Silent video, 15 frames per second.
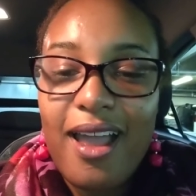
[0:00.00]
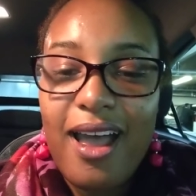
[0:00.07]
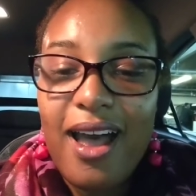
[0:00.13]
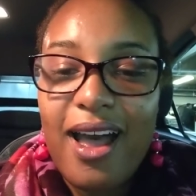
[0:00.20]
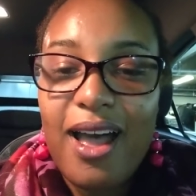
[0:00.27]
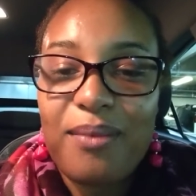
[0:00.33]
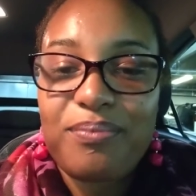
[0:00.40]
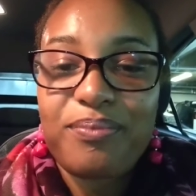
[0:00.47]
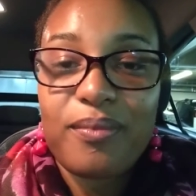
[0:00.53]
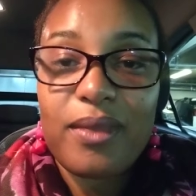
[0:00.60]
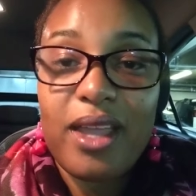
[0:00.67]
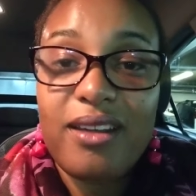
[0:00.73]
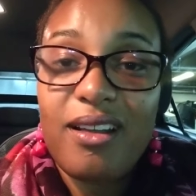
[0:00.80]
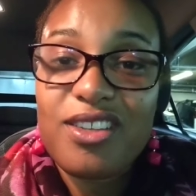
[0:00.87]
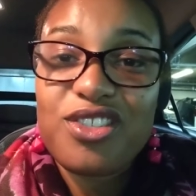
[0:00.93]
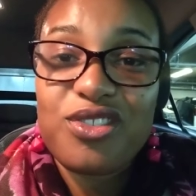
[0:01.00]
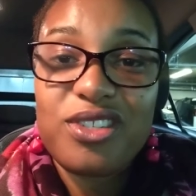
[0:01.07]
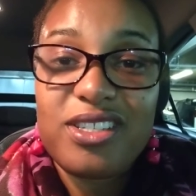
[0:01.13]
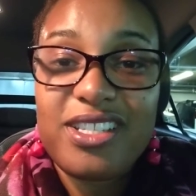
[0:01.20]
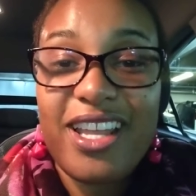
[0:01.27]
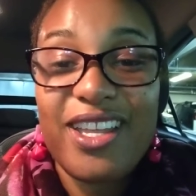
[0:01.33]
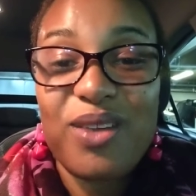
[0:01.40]
and also
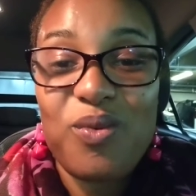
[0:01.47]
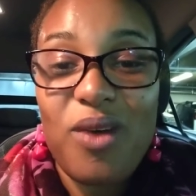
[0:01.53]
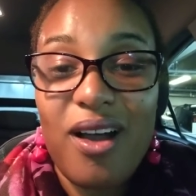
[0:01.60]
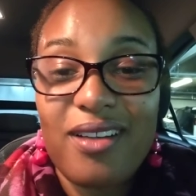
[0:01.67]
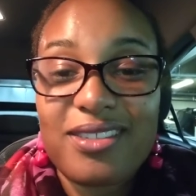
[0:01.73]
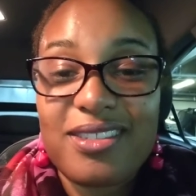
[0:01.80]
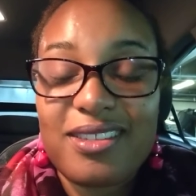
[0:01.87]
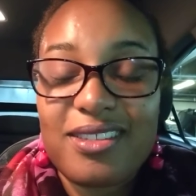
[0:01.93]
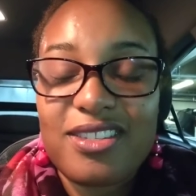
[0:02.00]
just taking walks.